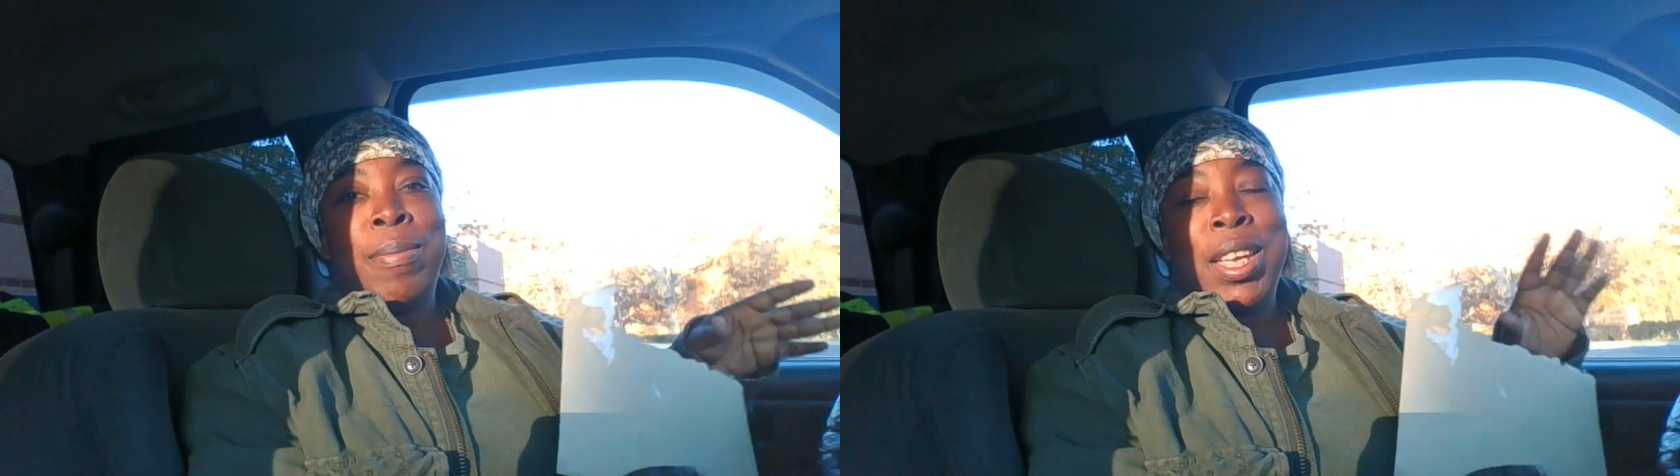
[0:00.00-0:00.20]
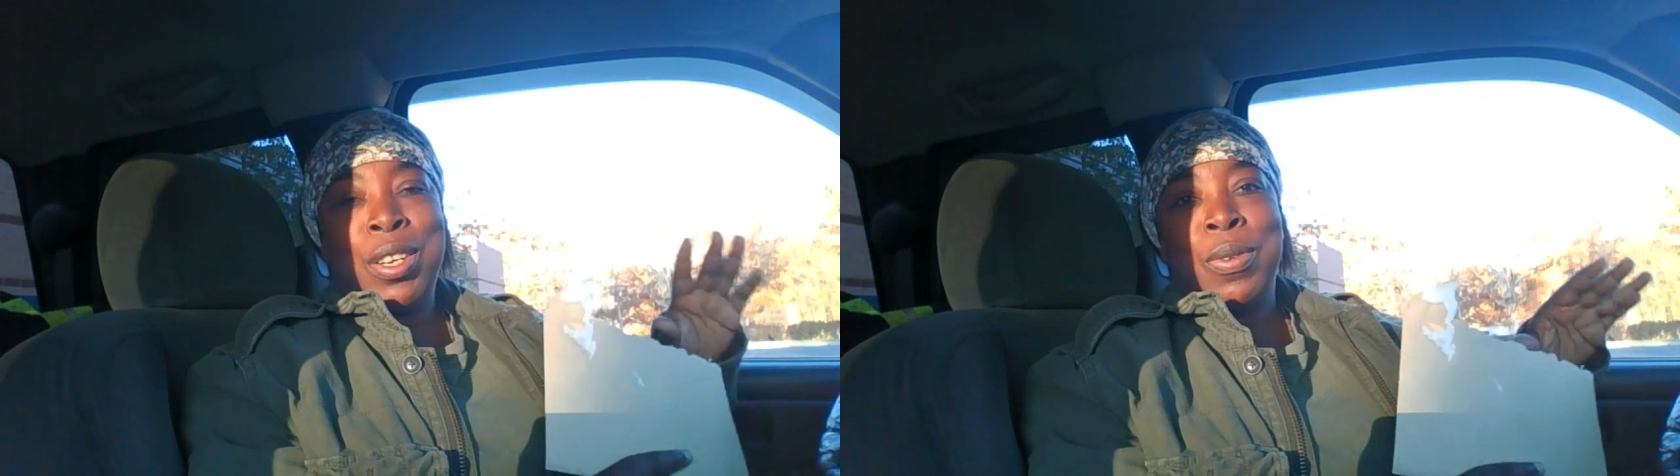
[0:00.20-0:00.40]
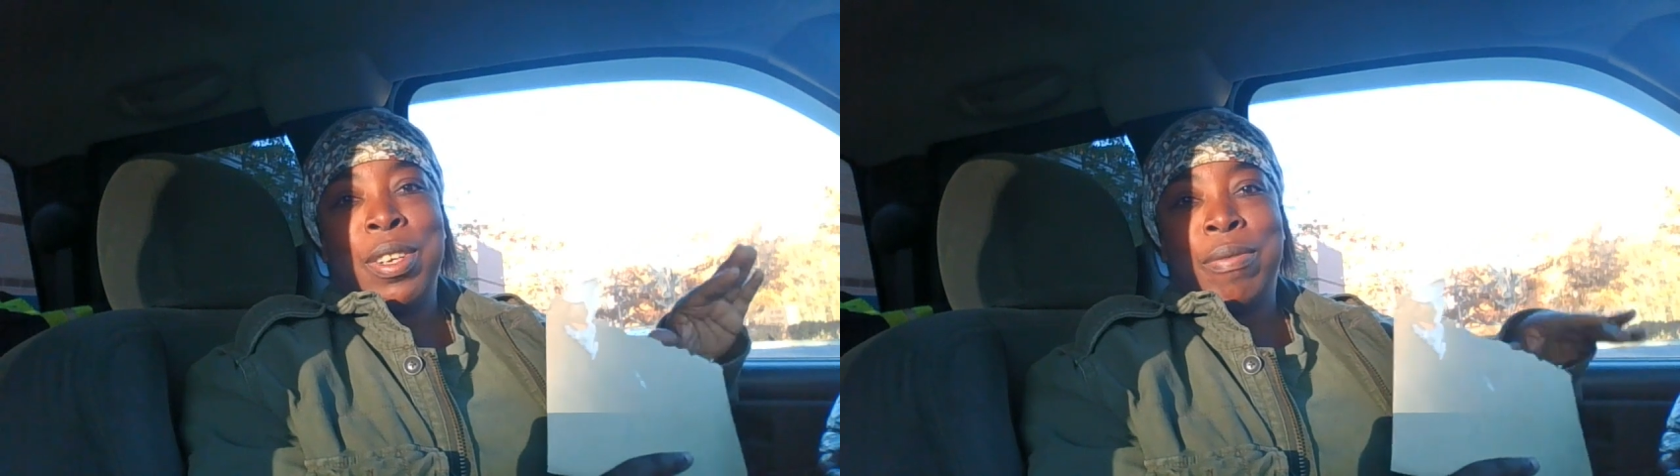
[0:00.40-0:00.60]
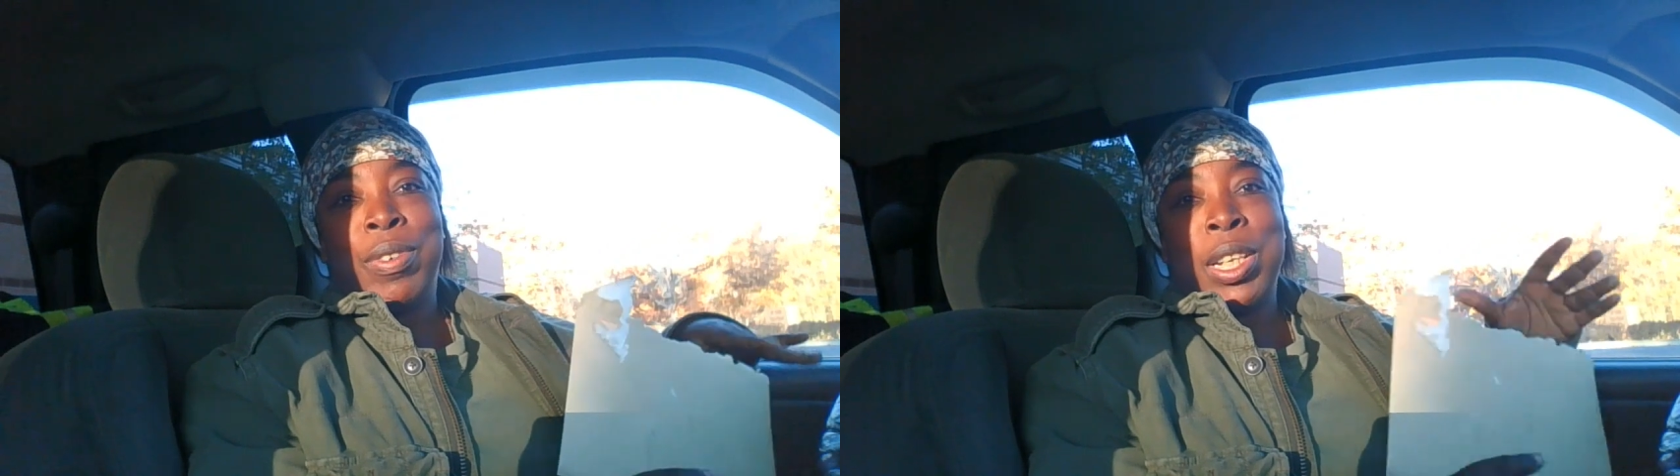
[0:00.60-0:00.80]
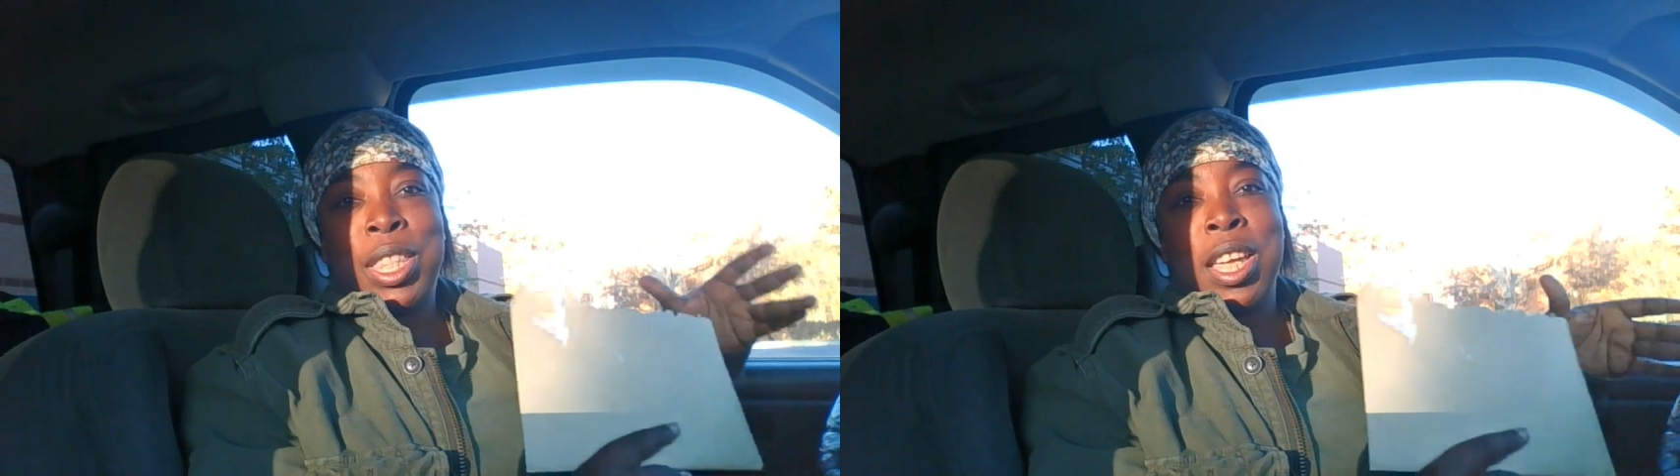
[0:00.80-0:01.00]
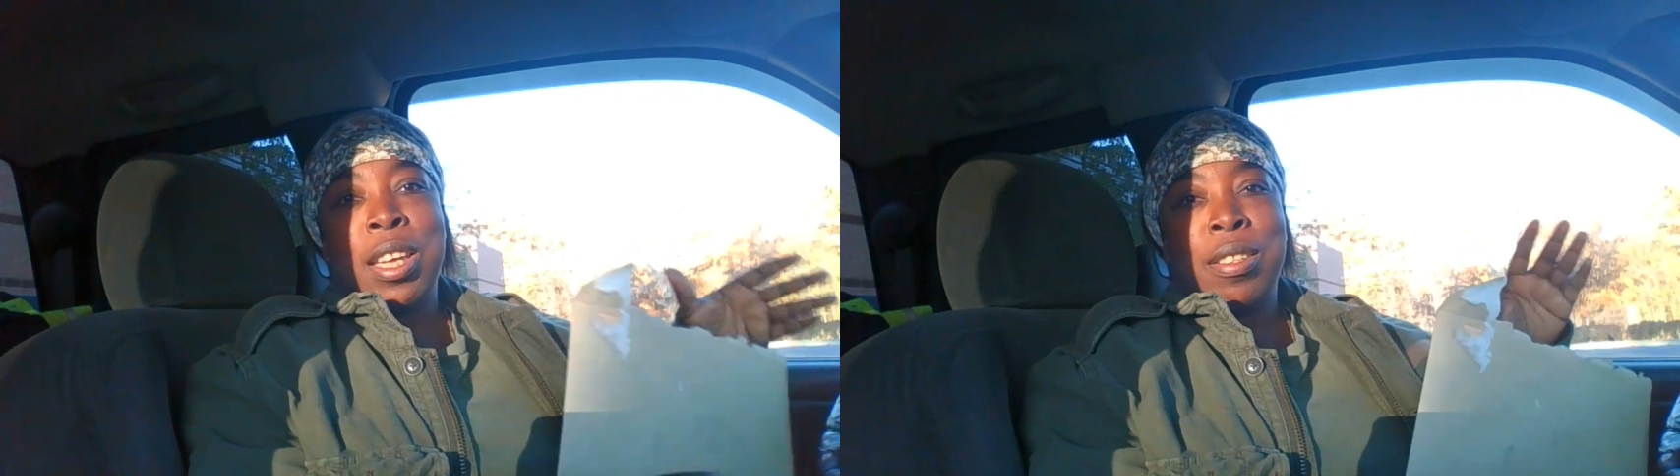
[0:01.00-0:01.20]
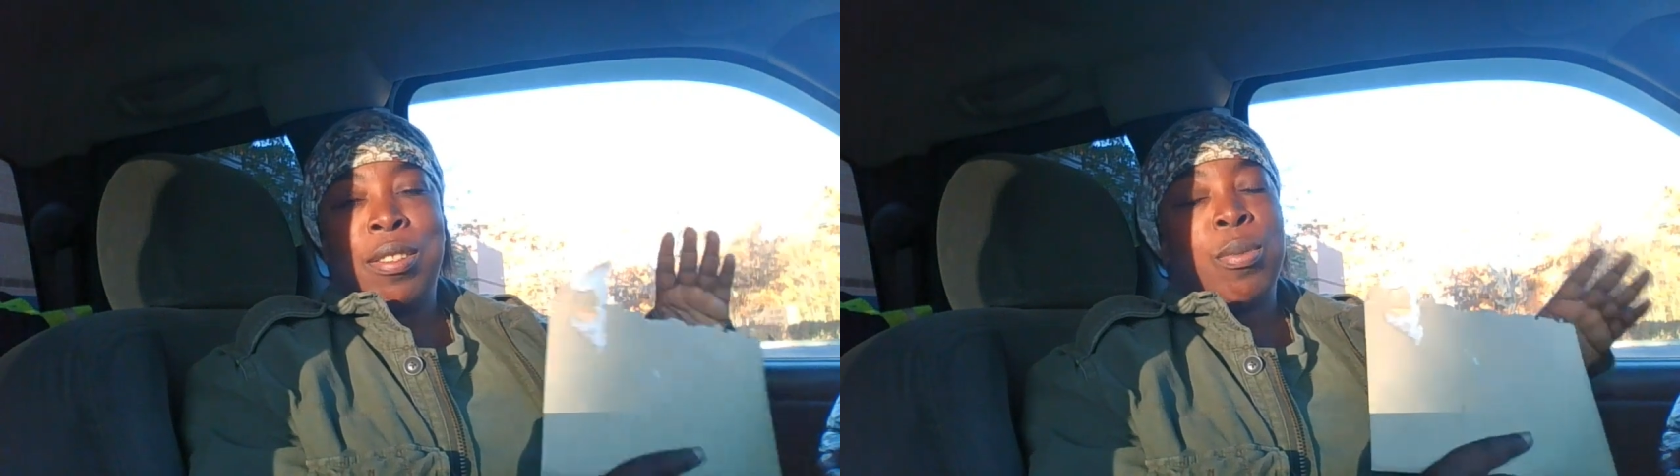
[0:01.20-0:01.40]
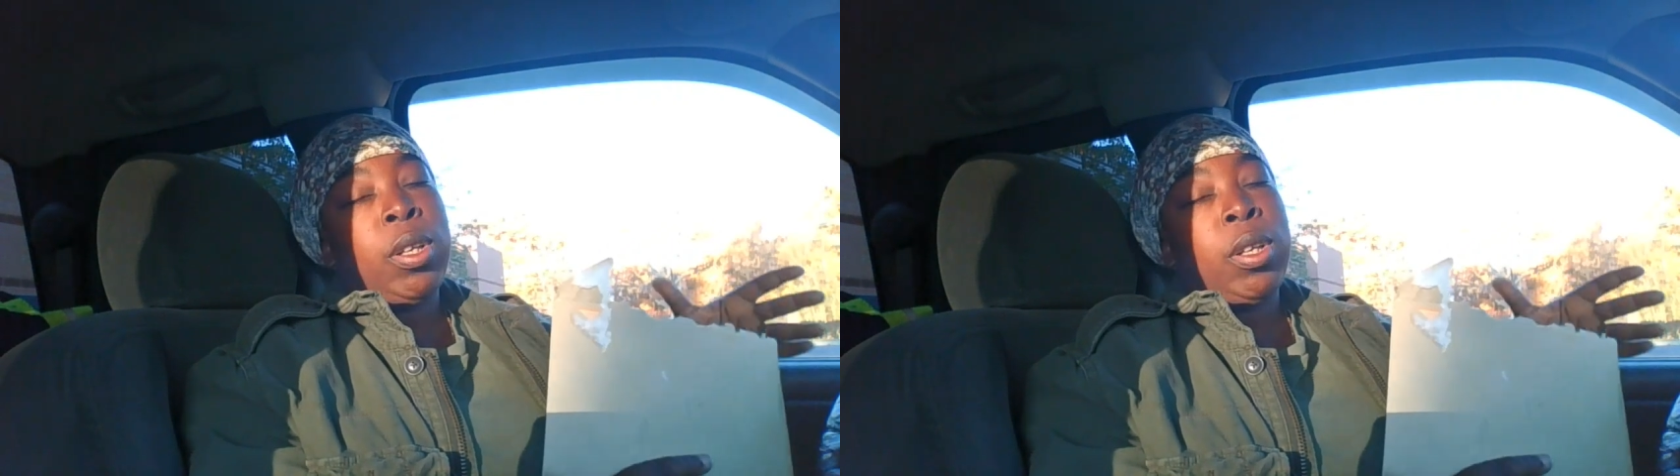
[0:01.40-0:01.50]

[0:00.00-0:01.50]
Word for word: they do different things.